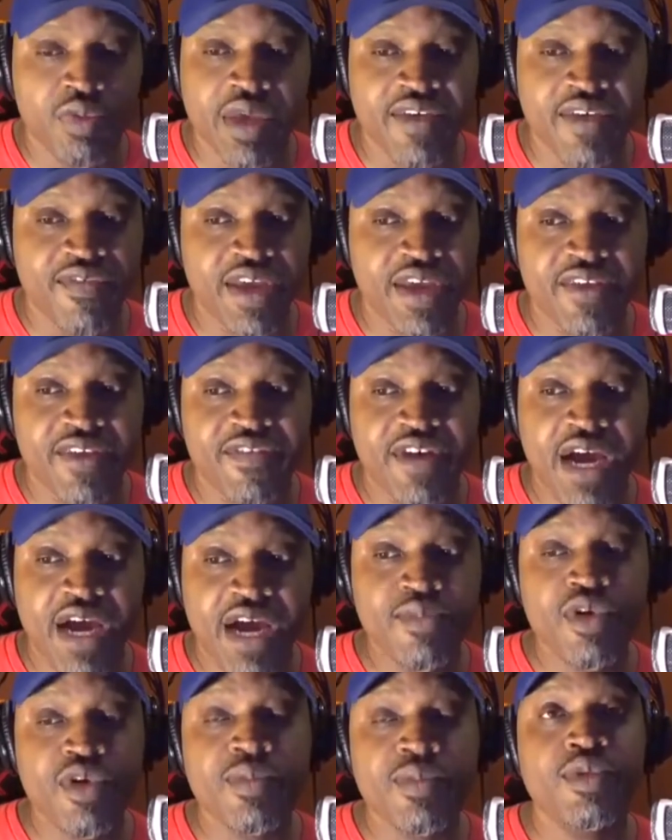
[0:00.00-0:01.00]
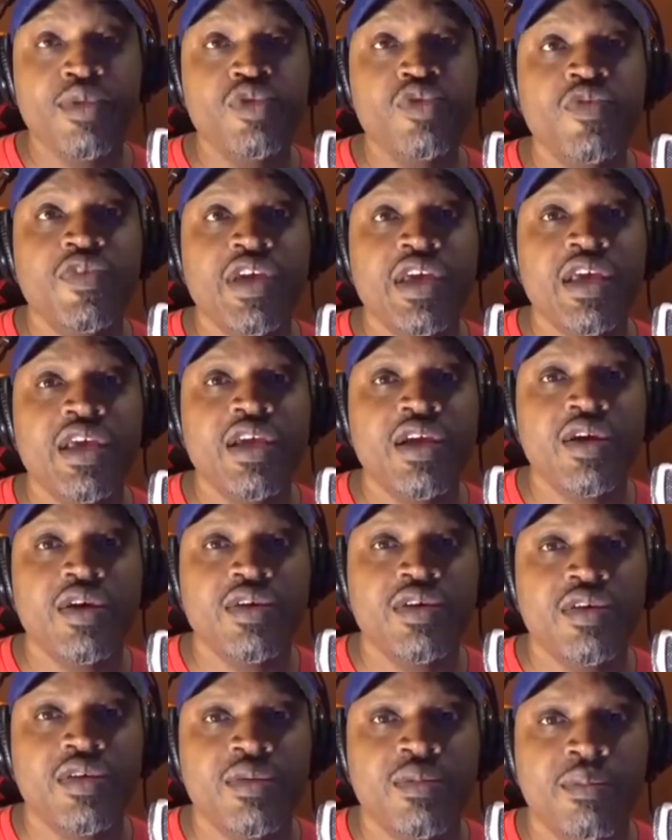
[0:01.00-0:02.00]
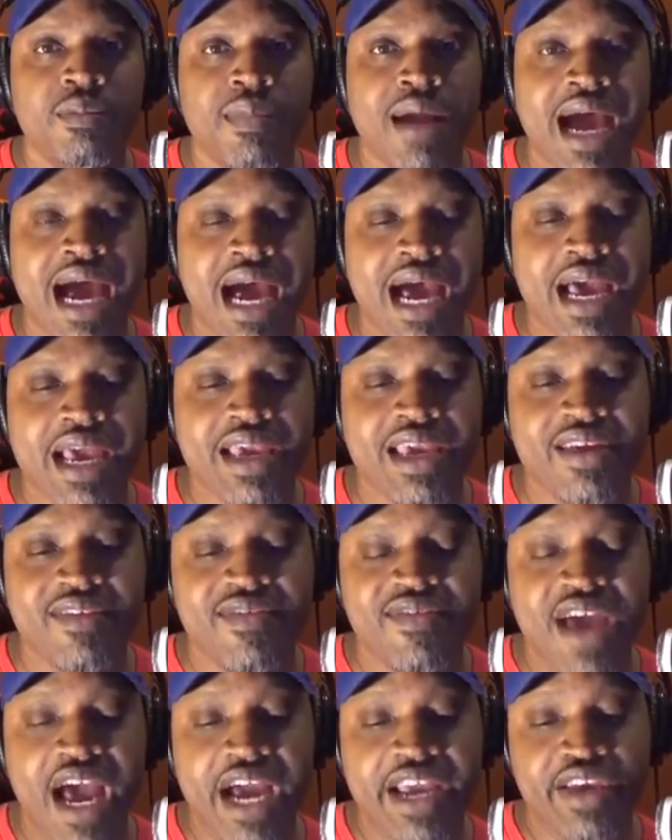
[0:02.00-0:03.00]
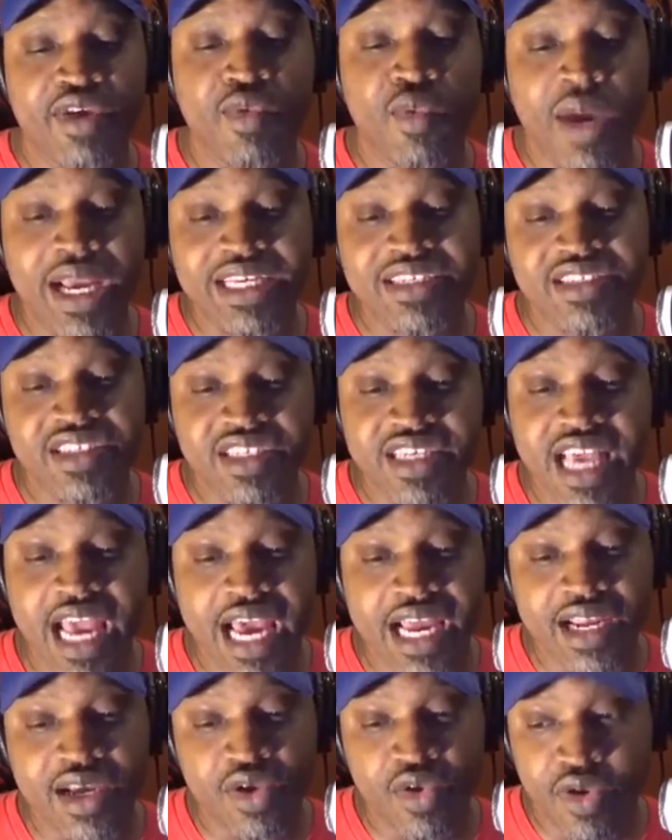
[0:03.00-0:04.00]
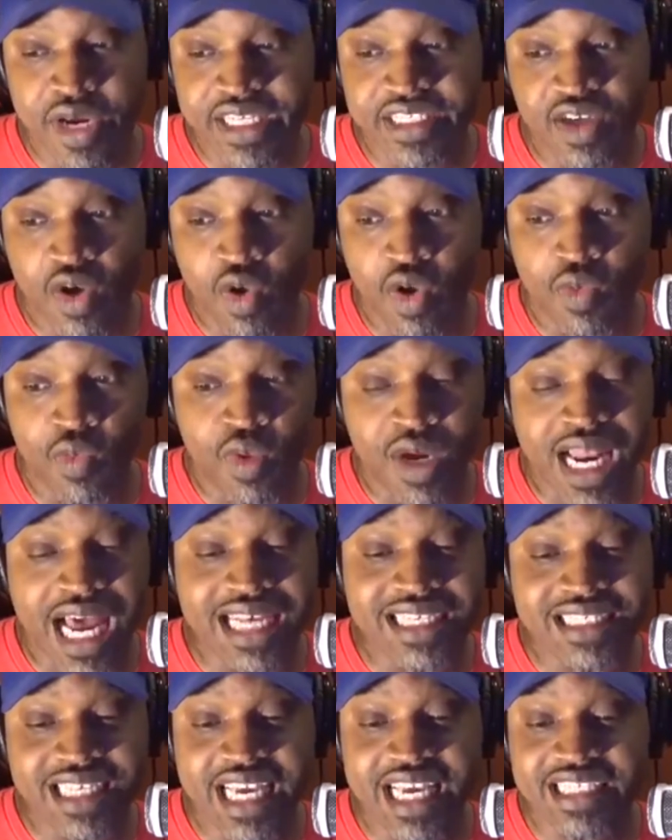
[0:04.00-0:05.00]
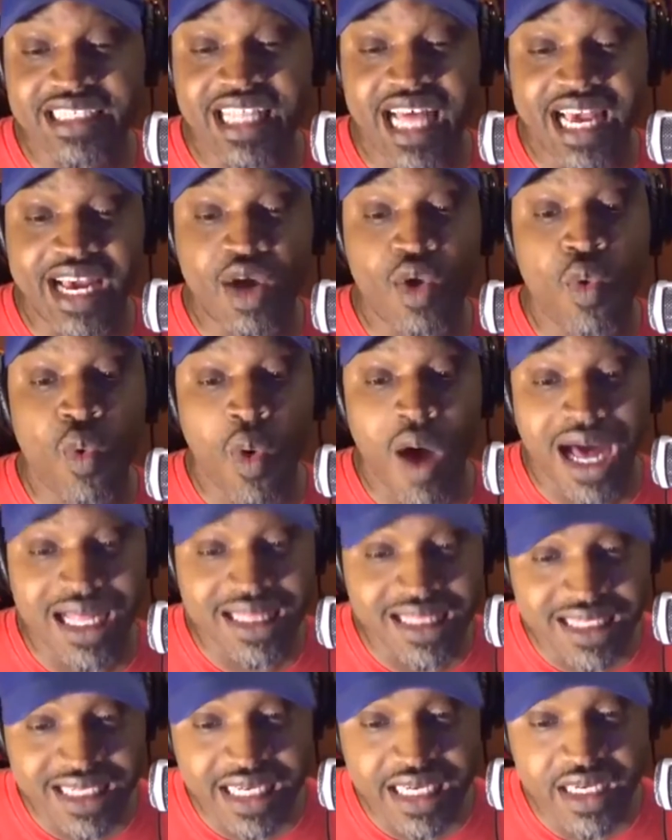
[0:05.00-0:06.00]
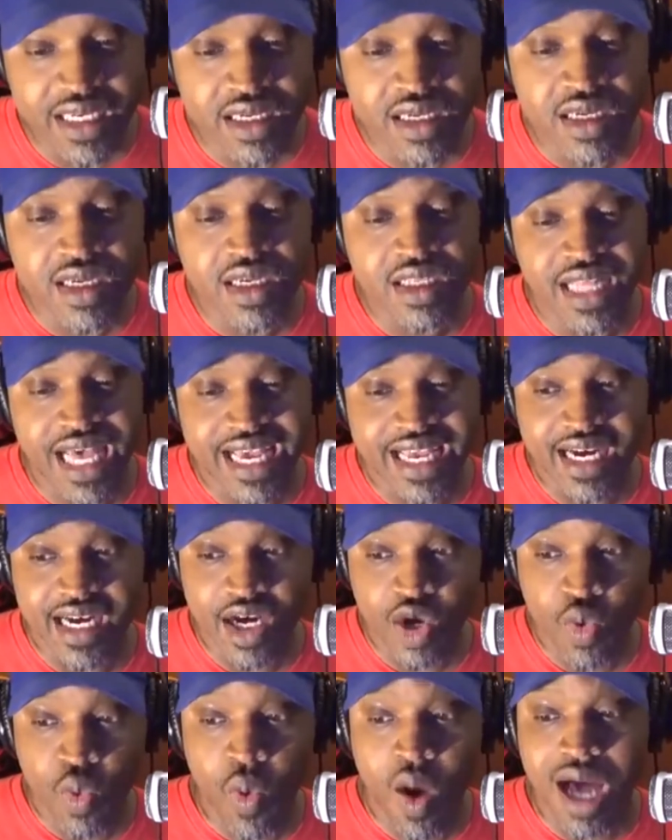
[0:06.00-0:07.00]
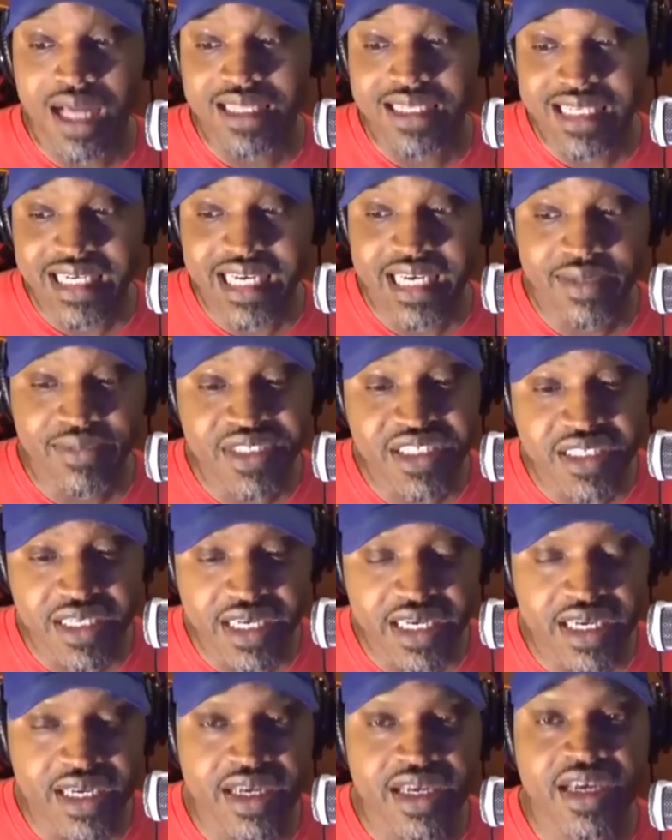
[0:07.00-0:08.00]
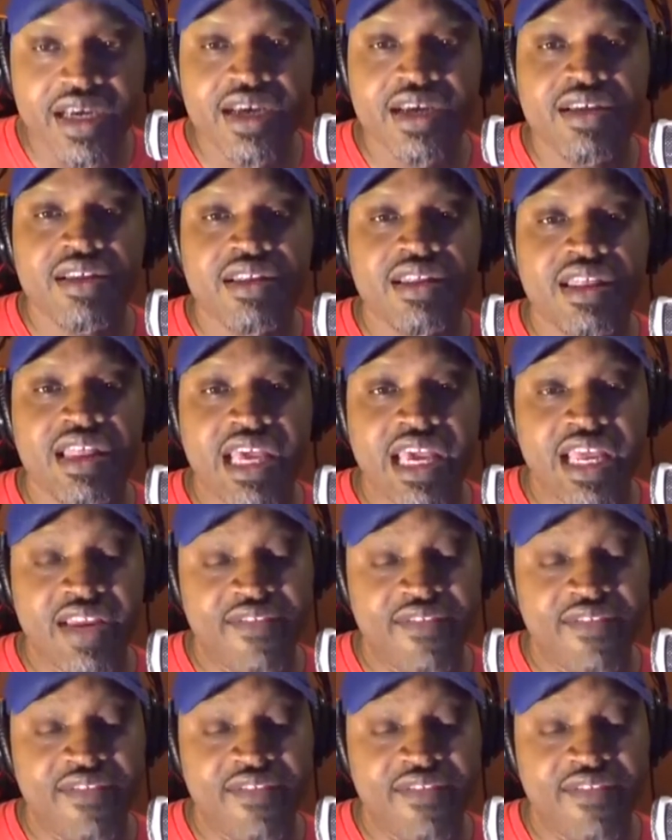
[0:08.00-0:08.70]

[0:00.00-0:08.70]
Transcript: If I'm removing my evaluation categories on what I say is like quality, like a quality MC, then